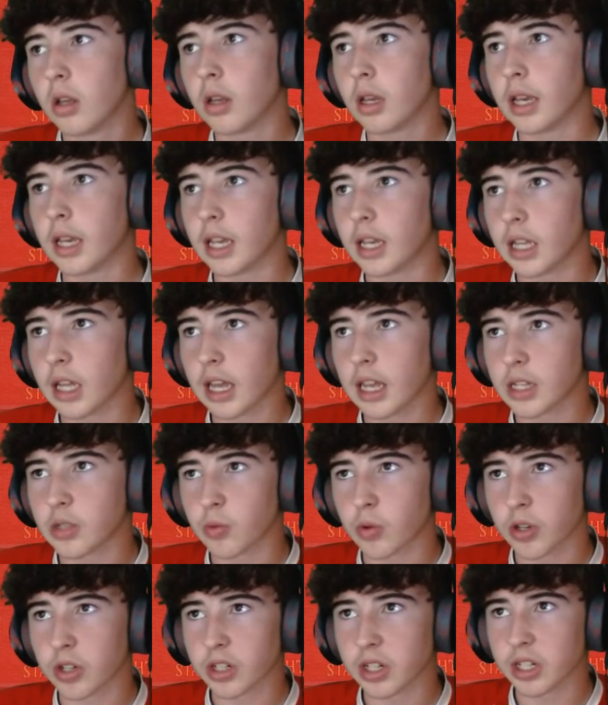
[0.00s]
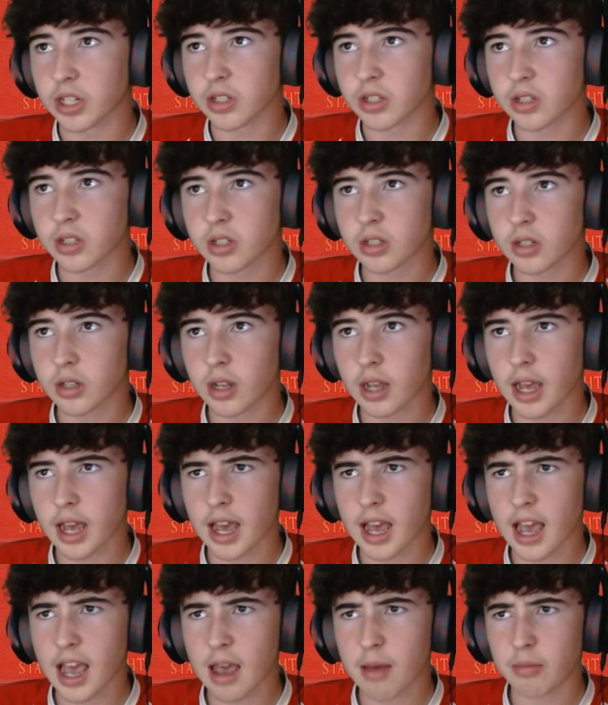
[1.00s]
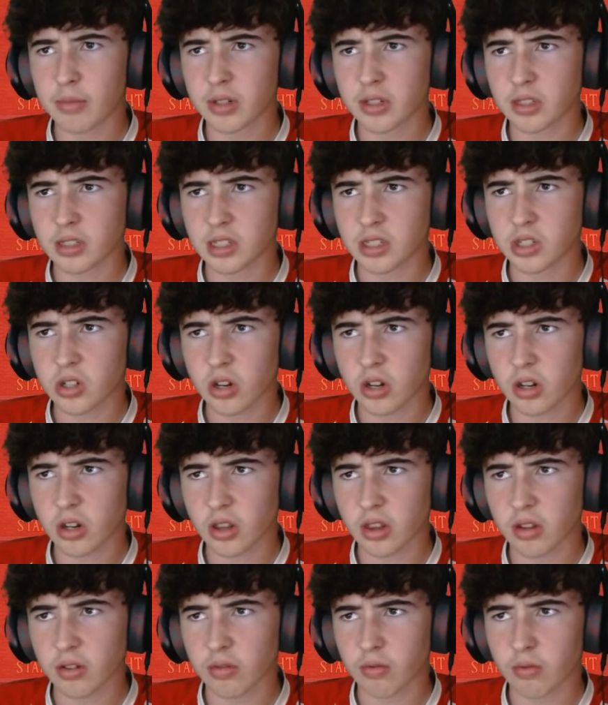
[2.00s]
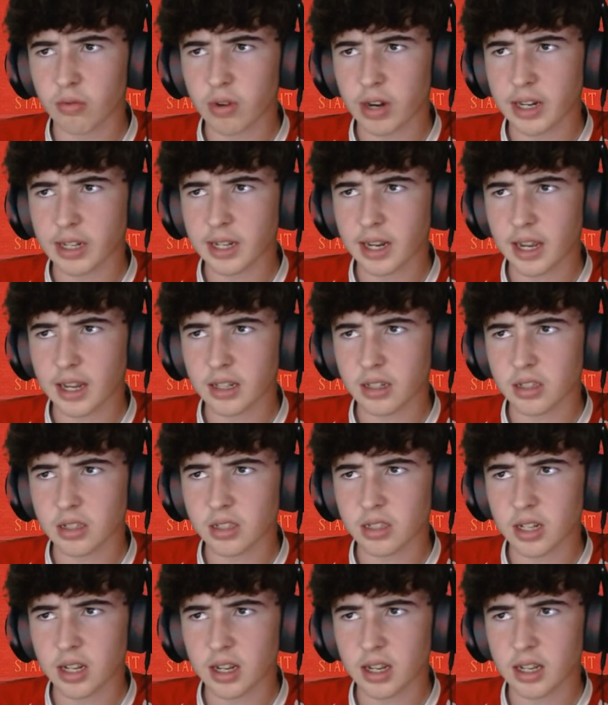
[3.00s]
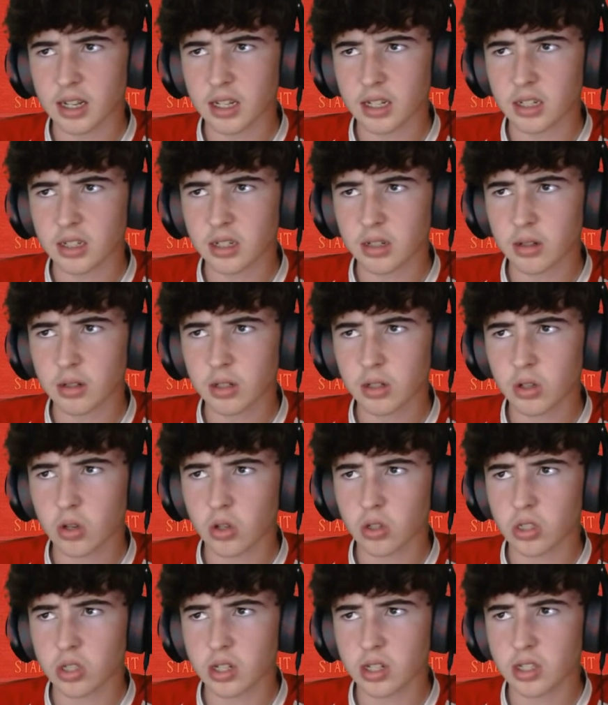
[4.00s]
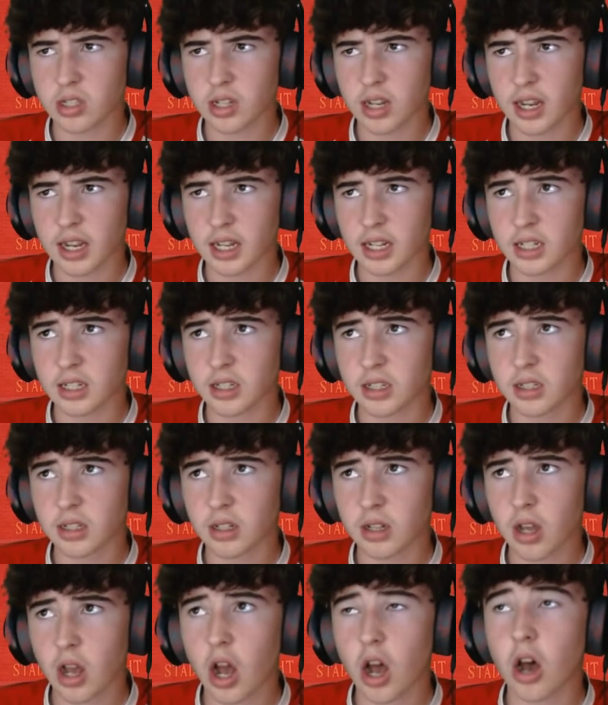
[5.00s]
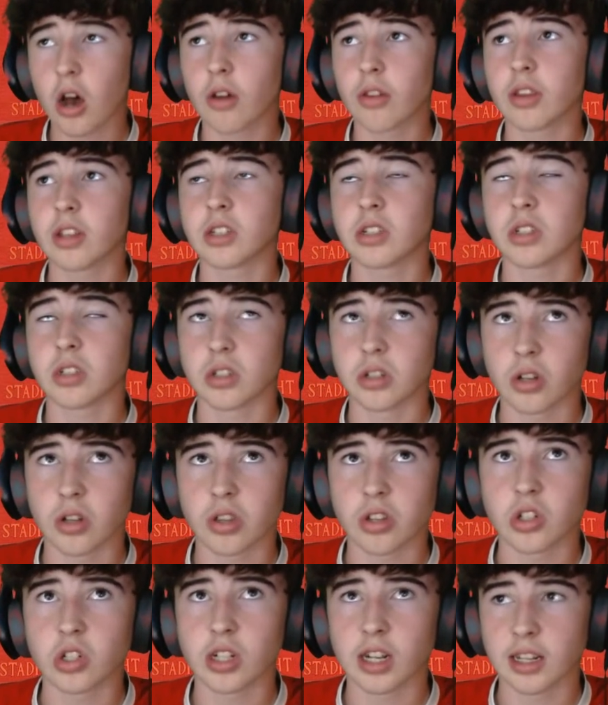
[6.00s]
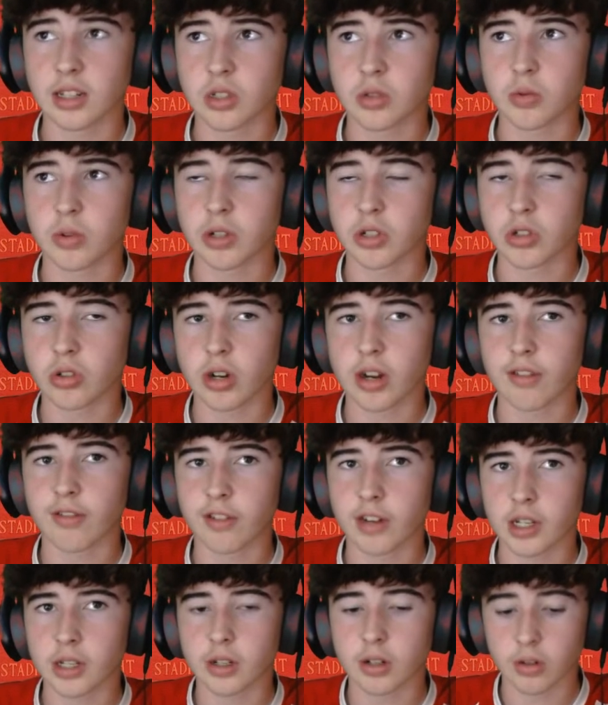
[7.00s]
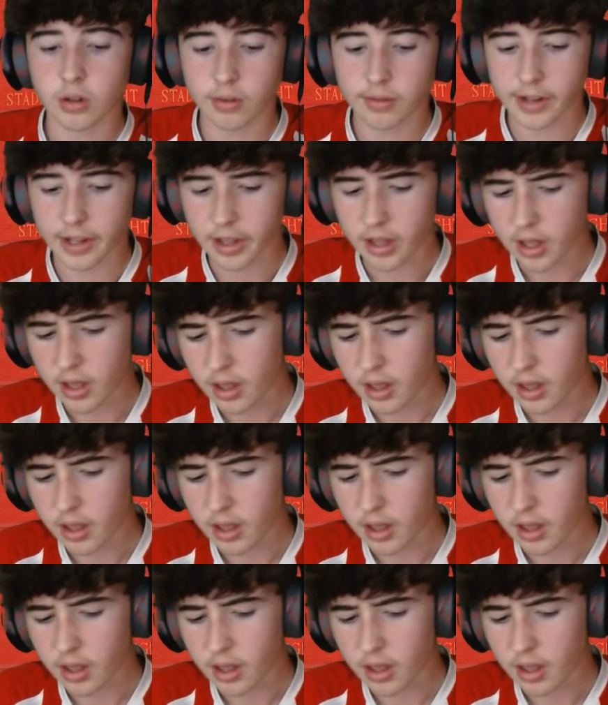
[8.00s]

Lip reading: It is what it is. Embleton, he's got it on the right hand side. Cuts inside. Oh, this is another chance where he tried to flick it over.